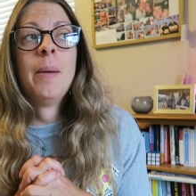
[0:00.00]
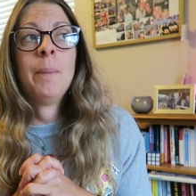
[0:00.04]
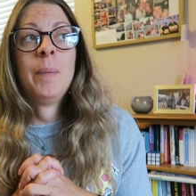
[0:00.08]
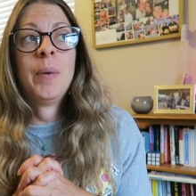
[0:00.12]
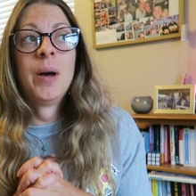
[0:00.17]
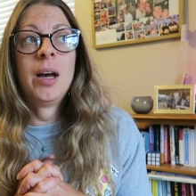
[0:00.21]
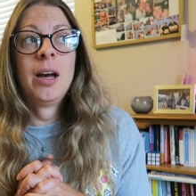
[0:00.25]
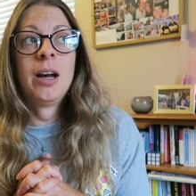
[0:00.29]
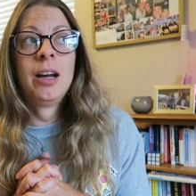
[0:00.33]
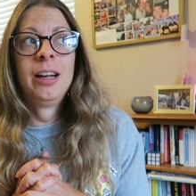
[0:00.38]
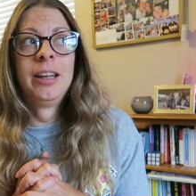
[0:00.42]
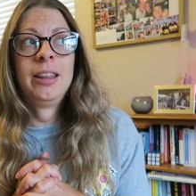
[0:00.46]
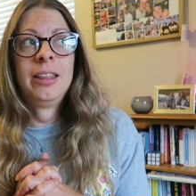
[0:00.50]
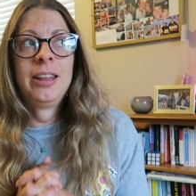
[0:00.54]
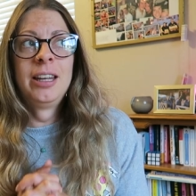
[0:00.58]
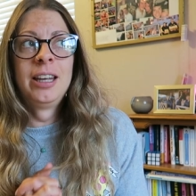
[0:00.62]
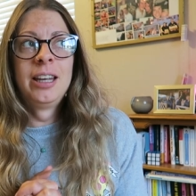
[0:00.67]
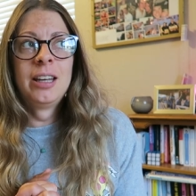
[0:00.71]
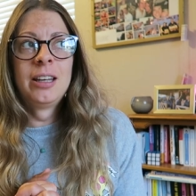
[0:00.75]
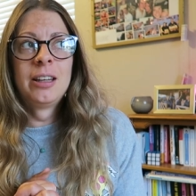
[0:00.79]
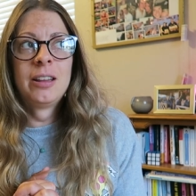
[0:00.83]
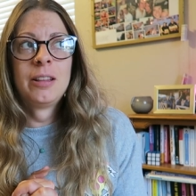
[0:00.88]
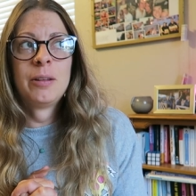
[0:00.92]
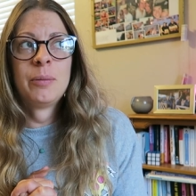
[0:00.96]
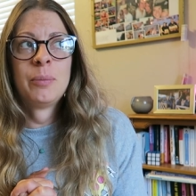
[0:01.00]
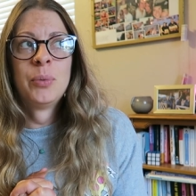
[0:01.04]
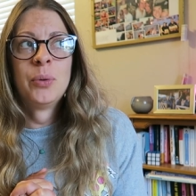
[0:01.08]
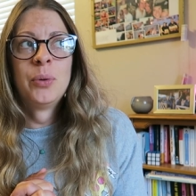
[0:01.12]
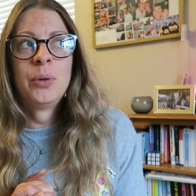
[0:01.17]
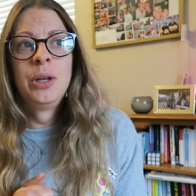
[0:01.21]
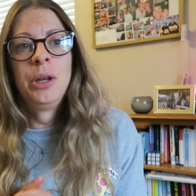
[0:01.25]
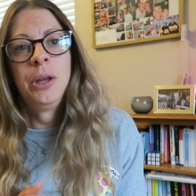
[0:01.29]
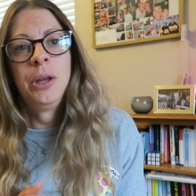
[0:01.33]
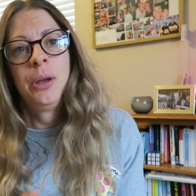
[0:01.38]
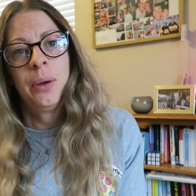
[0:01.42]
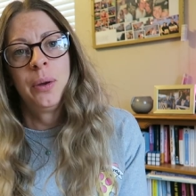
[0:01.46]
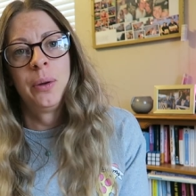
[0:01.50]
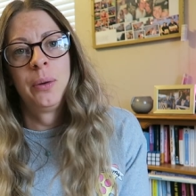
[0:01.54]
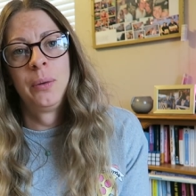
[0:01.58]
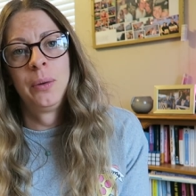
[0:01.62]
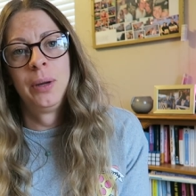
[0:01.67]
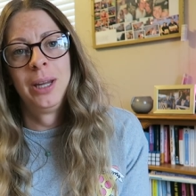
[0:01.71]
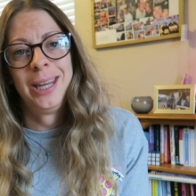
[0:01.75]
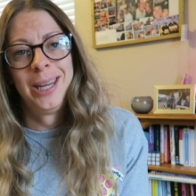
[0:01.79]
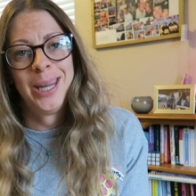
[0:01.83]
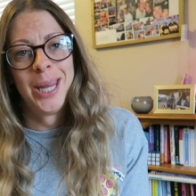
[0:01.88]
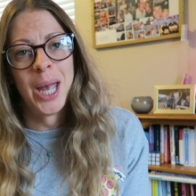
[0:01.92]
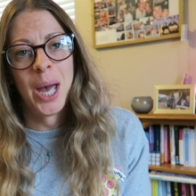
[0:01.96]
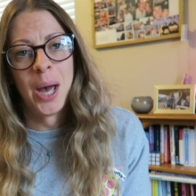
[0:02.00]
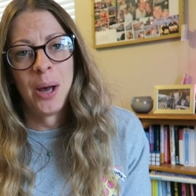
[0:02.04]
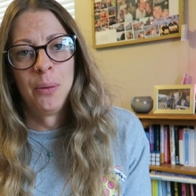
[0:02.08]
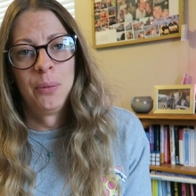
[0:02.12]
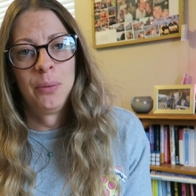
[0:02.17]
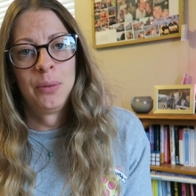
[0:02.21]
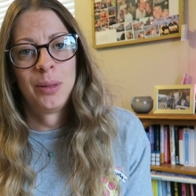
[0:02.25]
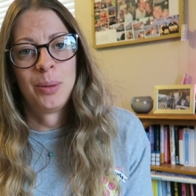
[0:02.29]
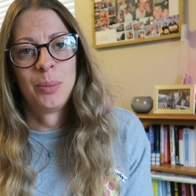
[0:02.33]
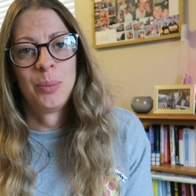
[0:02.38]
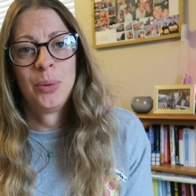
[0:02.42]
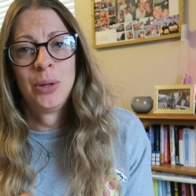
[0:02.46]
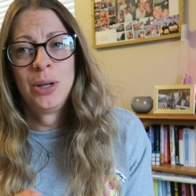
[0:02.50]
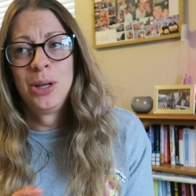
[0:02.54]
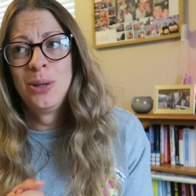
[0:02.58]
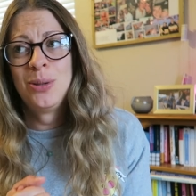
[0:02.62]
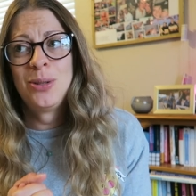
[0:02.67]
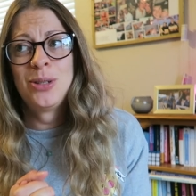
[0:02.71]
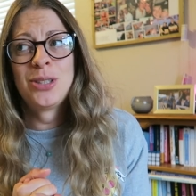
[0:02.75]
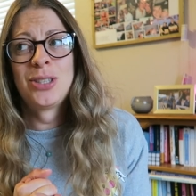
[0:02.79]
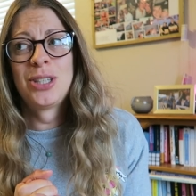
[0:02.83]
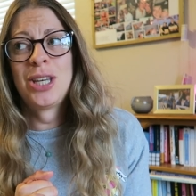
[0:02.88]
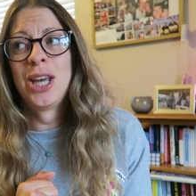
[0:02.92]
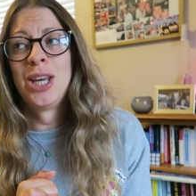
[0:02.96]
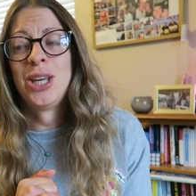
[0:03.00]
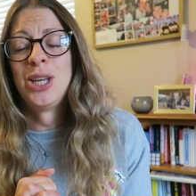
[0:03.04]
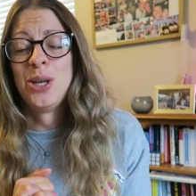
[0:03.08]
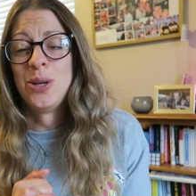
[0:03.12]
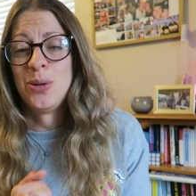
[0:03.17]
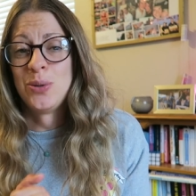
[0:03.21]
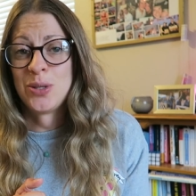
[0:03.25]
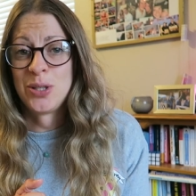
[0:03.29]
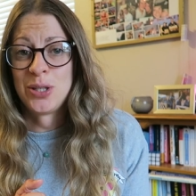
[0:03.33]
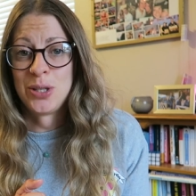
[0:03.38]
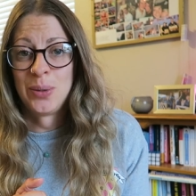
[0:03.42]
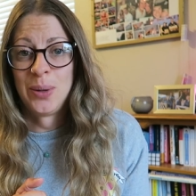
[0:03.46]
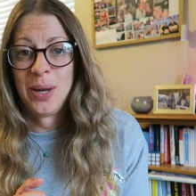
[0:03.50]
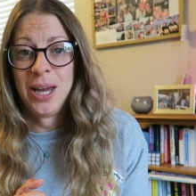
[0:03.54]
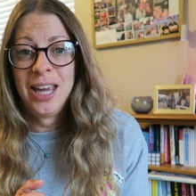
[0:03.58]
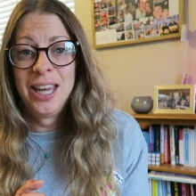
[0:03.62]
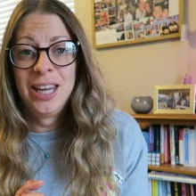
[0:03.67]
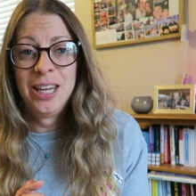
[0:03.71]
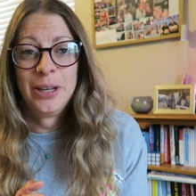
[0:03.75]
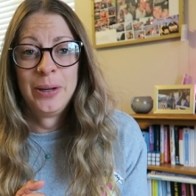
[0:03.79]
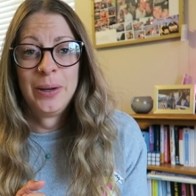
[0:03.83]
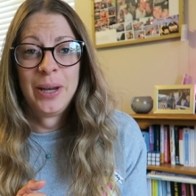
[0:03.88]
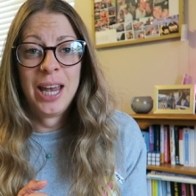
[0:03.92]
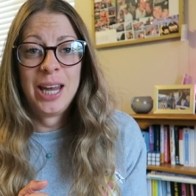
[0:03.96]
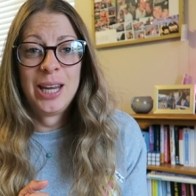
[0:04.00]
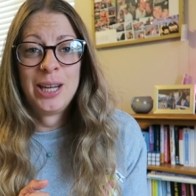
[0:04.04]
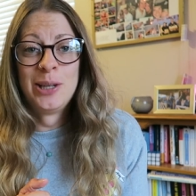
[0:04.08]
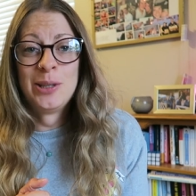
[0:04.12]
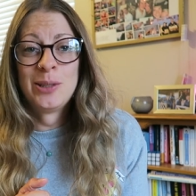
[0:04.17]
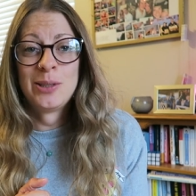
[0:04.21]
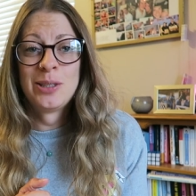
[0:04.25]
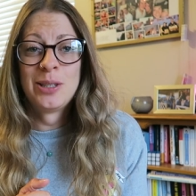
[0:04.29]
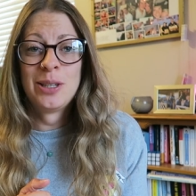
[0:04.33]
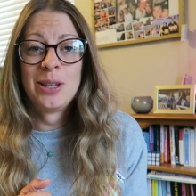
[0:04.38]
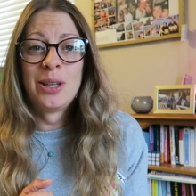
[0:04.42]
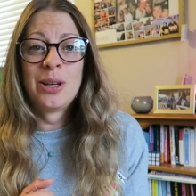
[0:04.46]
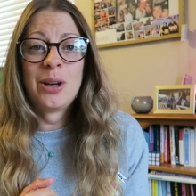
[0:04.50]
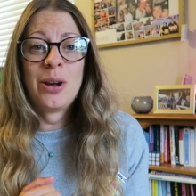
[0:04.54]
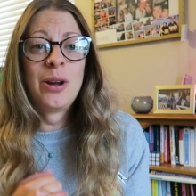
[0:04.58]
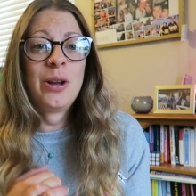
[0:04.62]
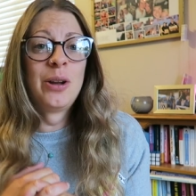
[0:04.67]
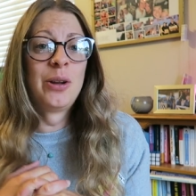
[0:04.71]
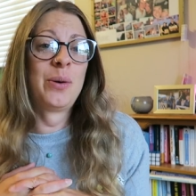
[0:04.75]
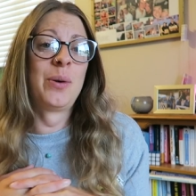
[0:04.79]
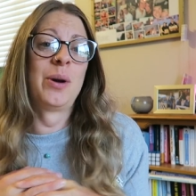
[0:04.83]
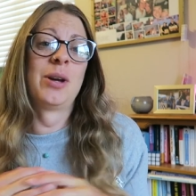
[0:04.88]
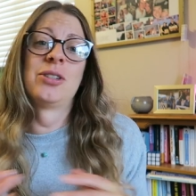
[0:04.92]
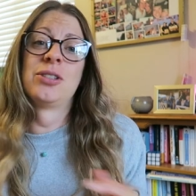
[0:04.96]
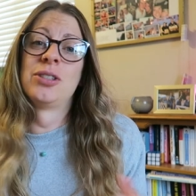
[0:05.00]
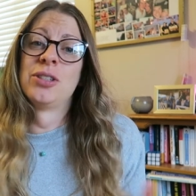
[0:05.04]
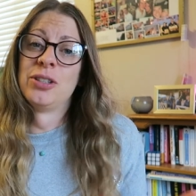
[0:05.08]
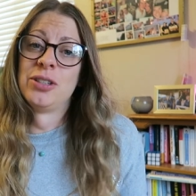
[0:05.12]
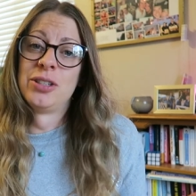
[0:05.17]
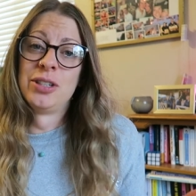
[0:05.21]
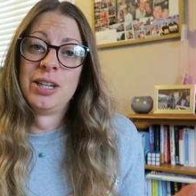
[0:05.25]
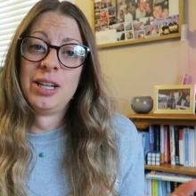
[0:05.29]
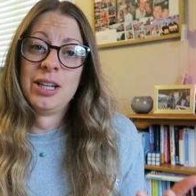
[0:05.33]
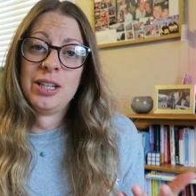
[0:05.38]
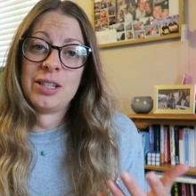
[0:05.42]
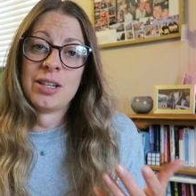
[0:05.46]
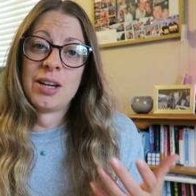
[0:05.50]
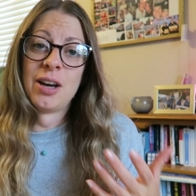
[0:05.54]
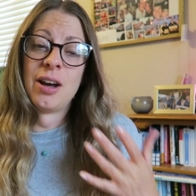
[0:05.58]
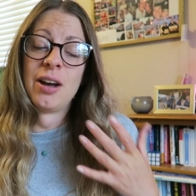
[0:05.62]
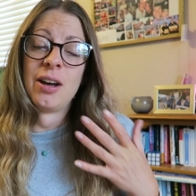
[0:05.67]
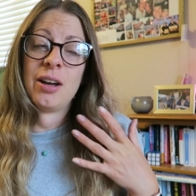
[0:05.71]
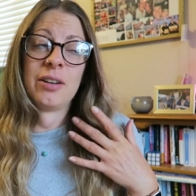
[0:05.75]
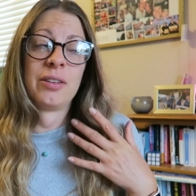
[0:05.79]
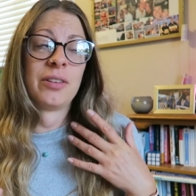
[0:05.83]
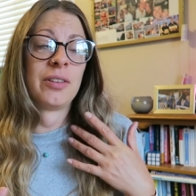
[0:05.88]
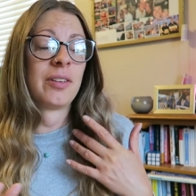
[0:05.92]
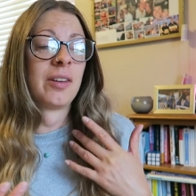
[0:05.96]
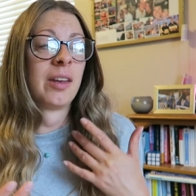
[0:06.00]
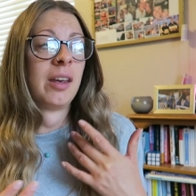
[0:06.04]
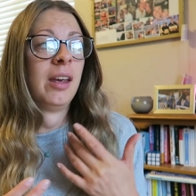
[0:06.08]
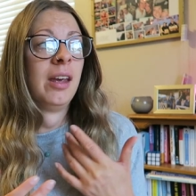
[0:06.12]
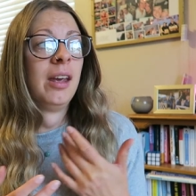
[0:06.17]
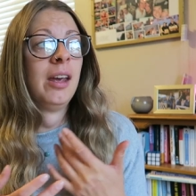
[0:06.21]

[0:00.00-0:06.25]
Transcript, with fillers: But I think the more you eat out, the more you just get used to it. You get used to the kind of questions you need to ask.